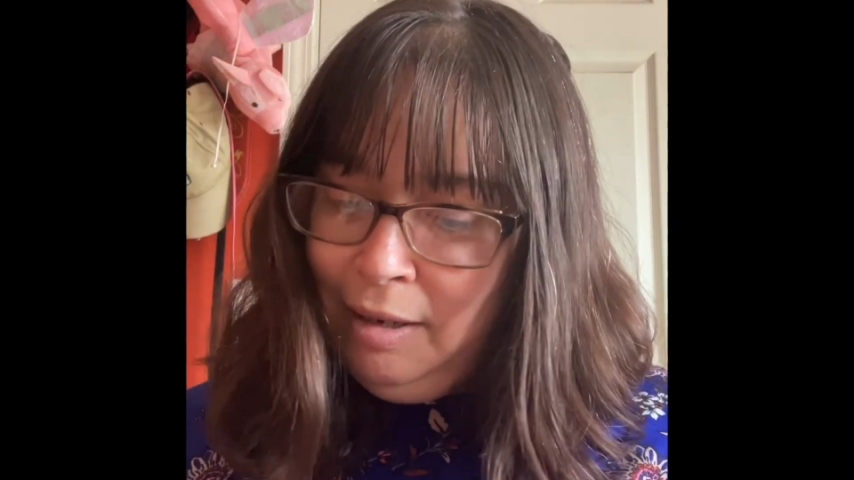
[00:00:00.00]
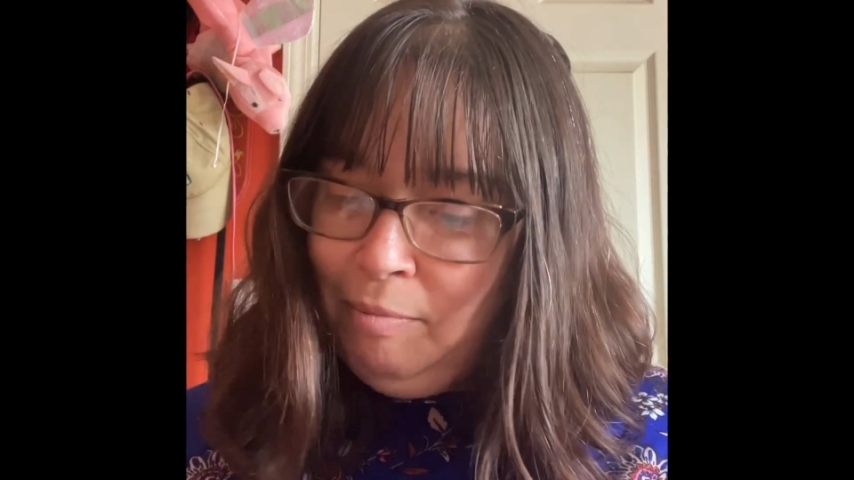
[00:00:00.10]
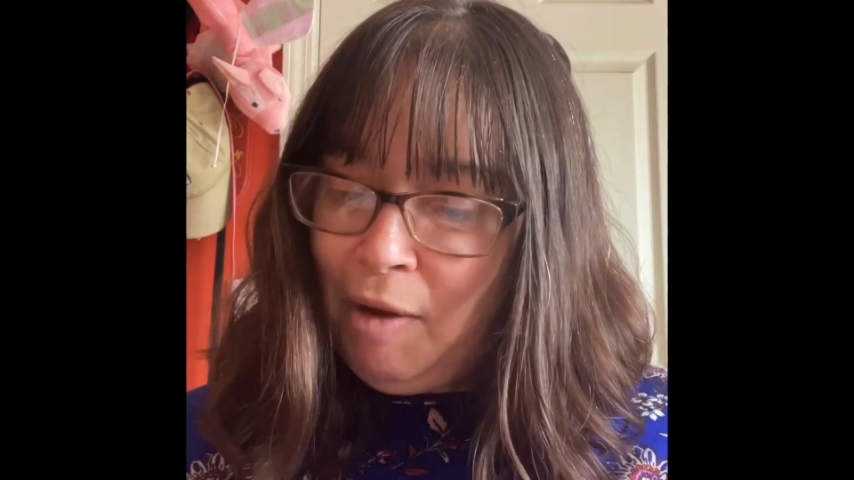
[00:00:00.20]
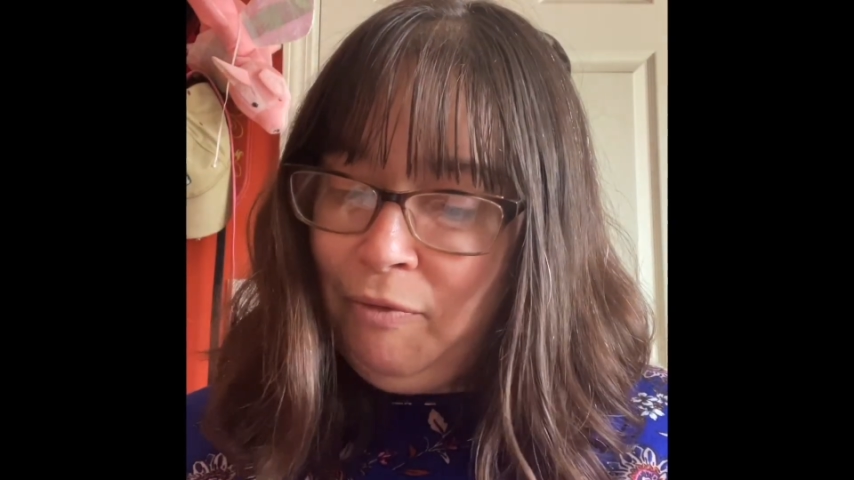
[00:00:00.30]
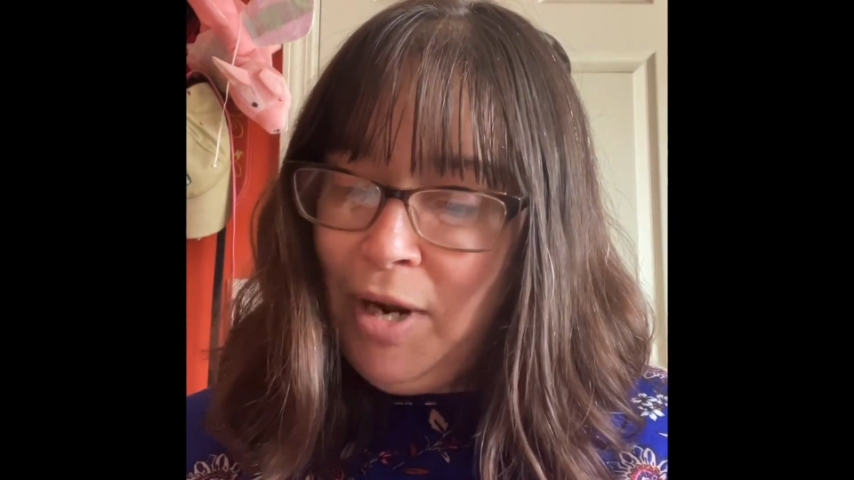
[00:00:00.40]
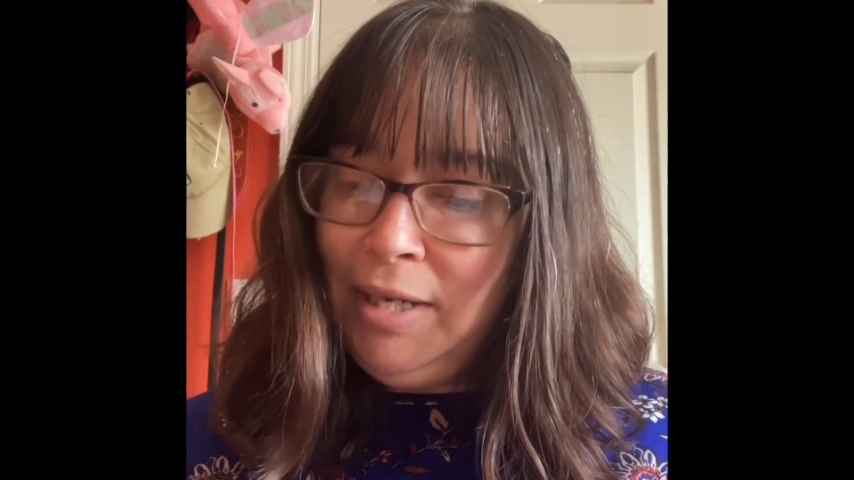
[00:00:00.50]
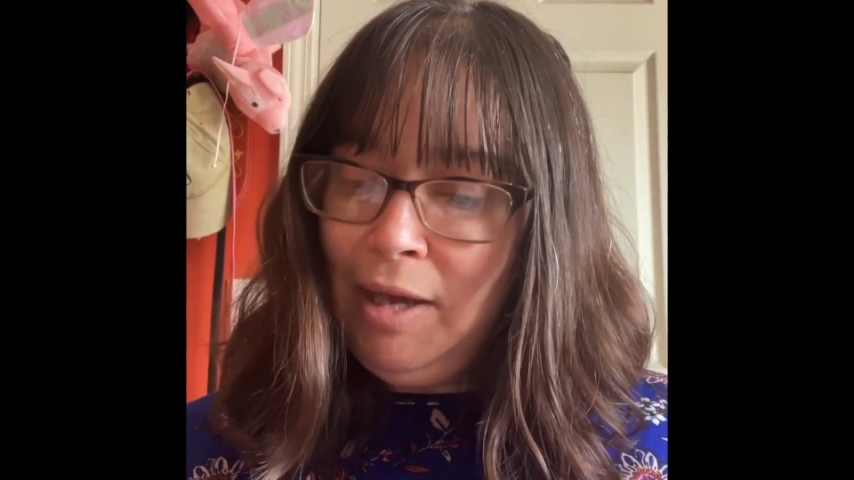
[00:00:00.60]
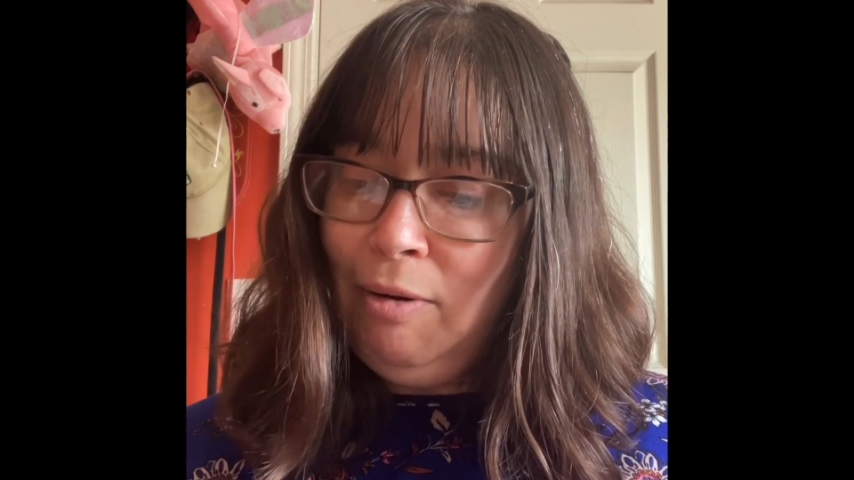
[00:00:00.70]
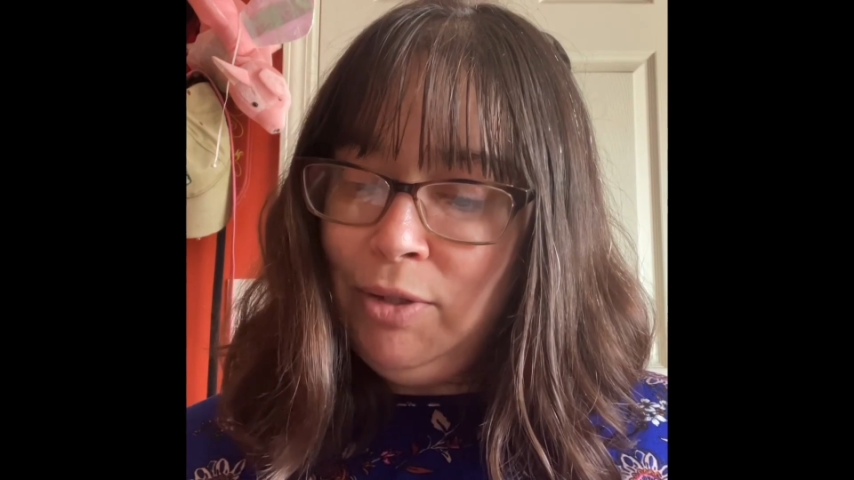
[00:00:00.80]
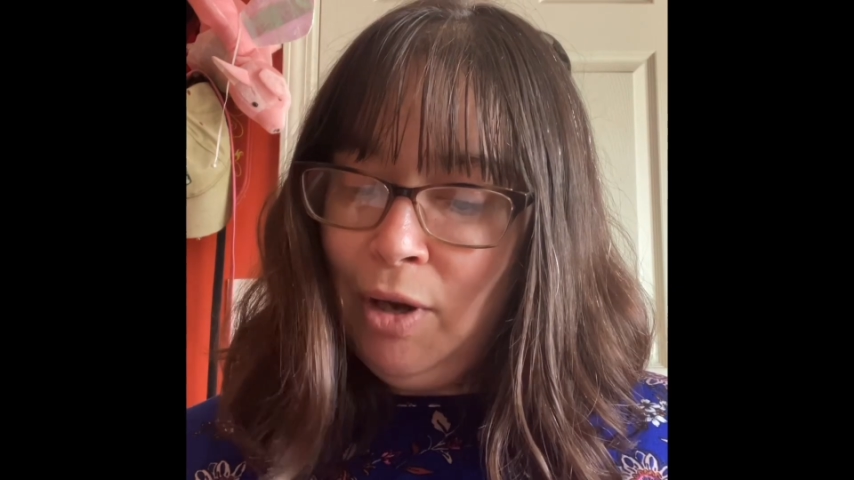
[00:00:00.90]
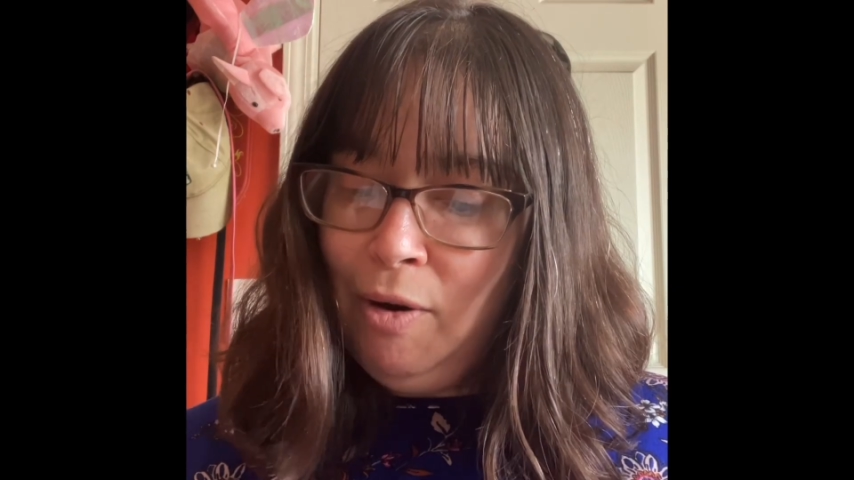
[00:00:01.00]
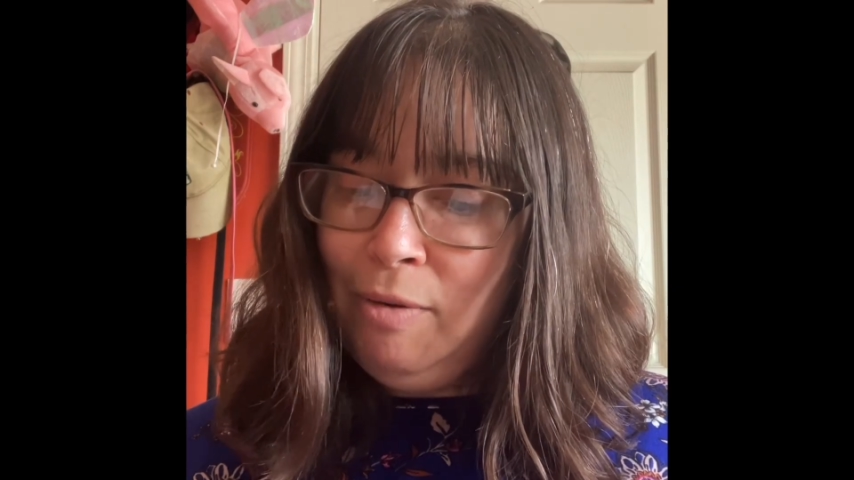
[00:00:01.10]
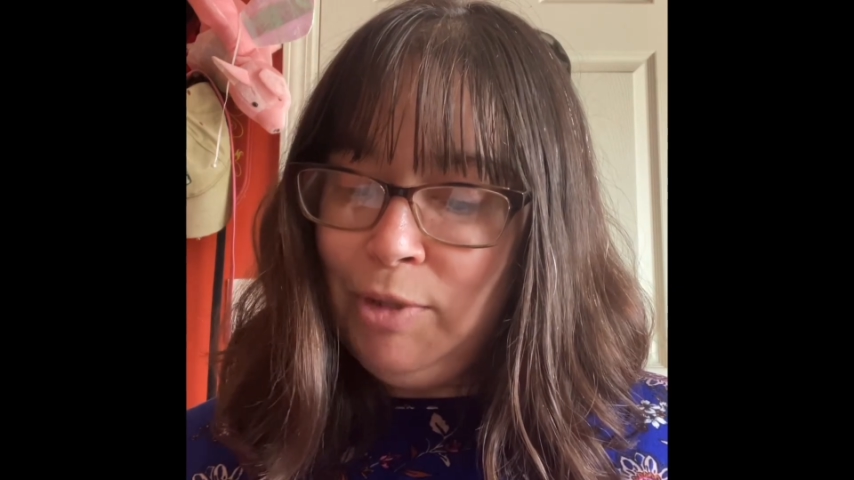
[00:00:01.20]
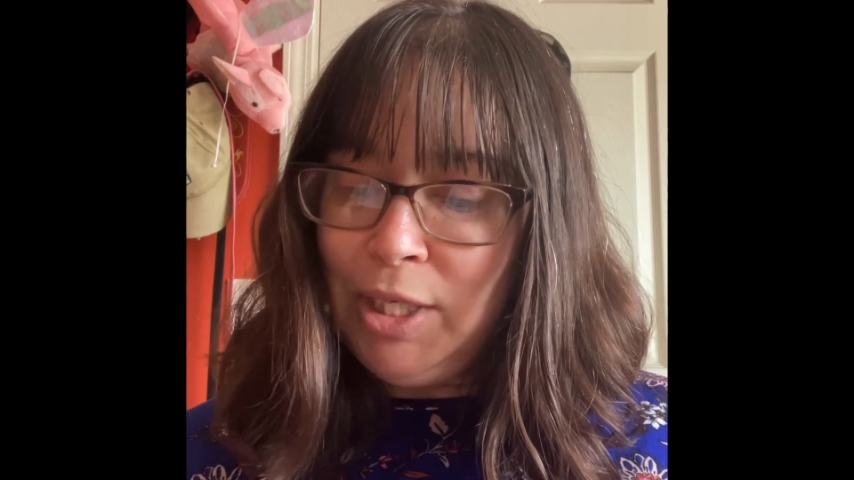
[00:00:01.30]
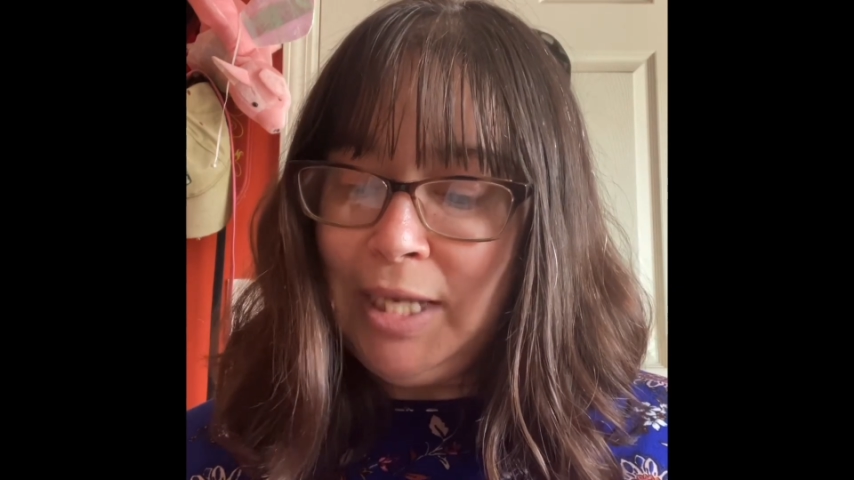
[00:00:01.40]
My friend goes
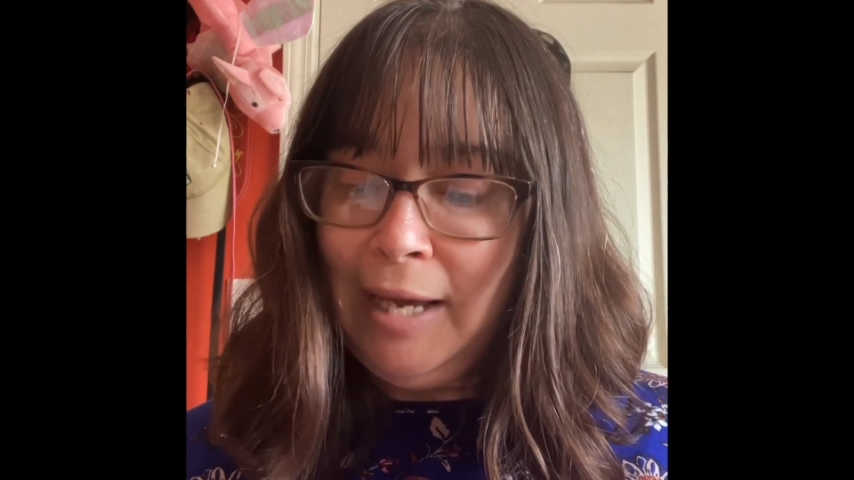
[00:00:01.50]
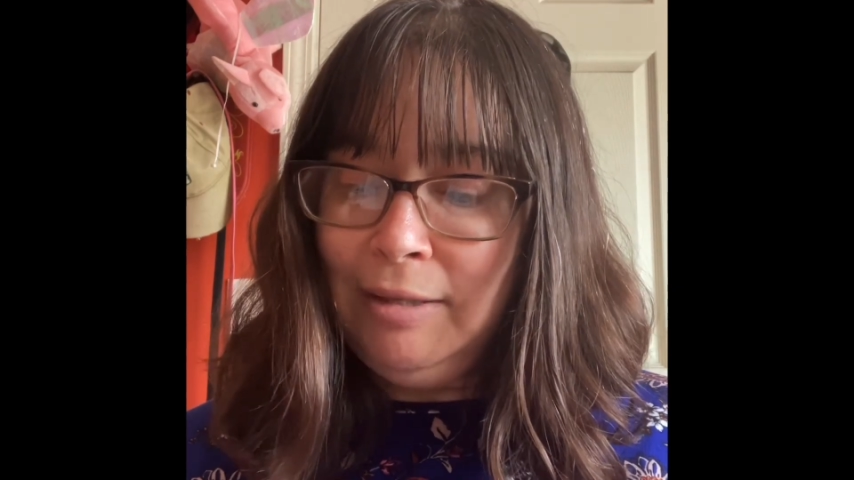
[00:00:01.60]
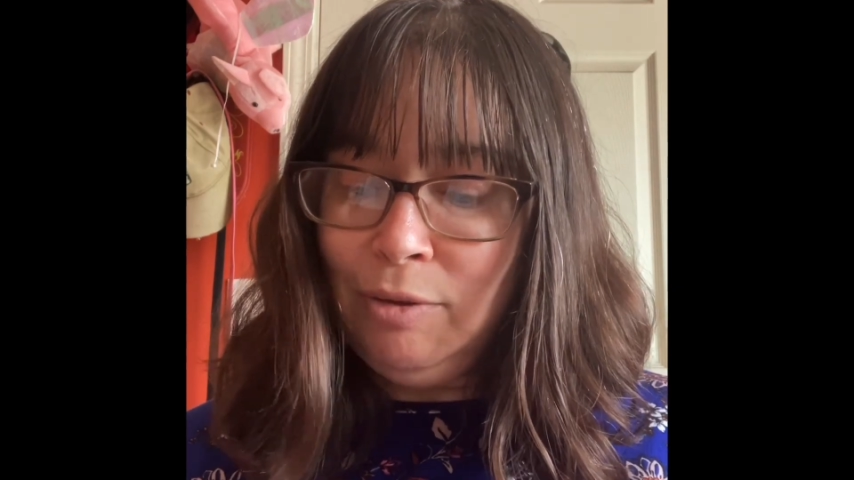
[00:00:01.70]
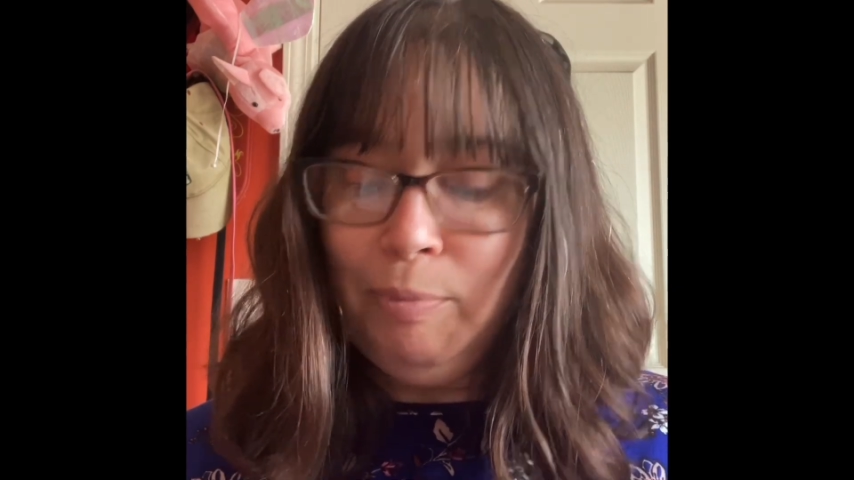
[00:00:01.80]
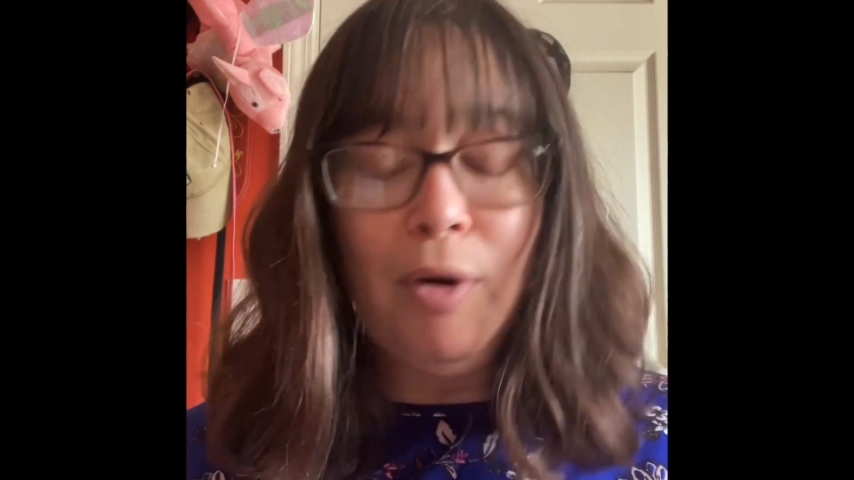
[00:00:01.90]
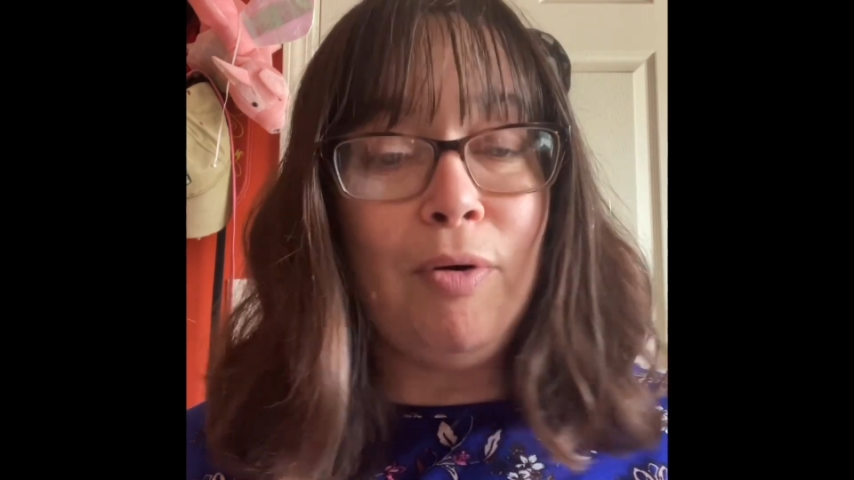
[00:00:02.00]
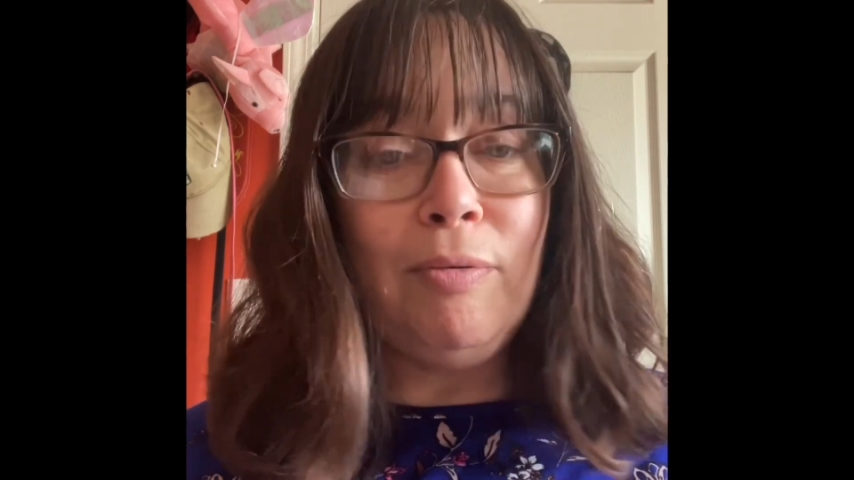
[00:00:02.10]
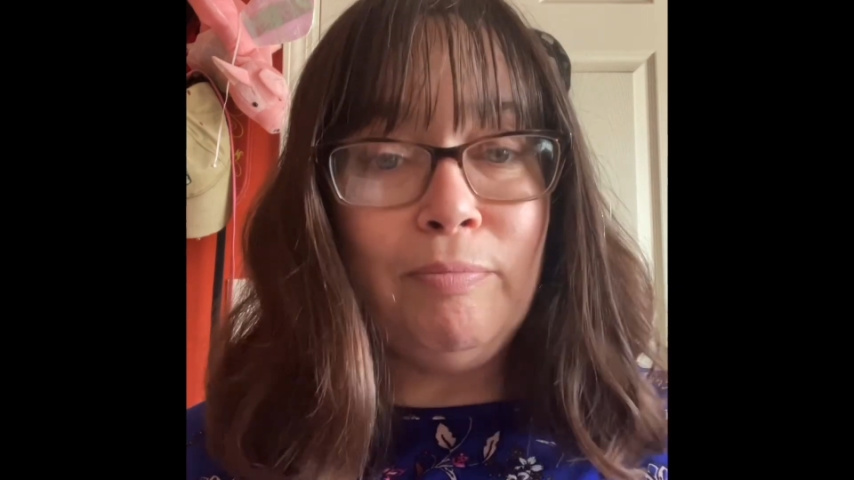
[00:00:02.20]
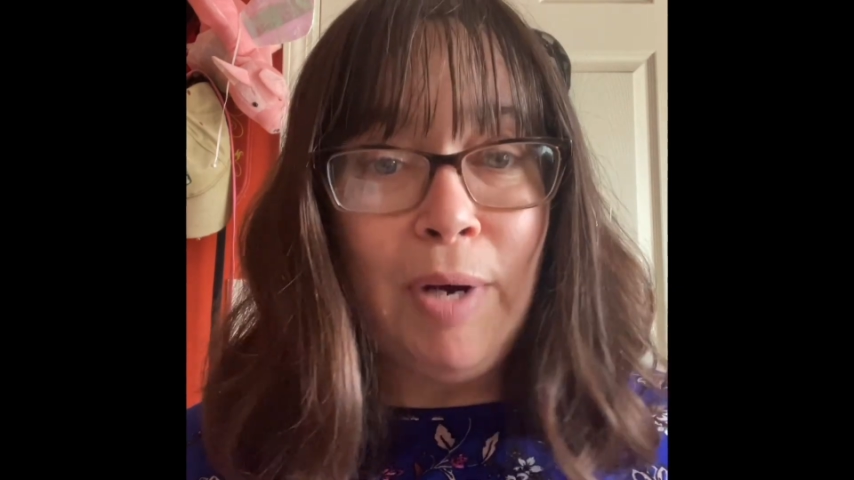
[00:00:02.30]
home, she takes her boat.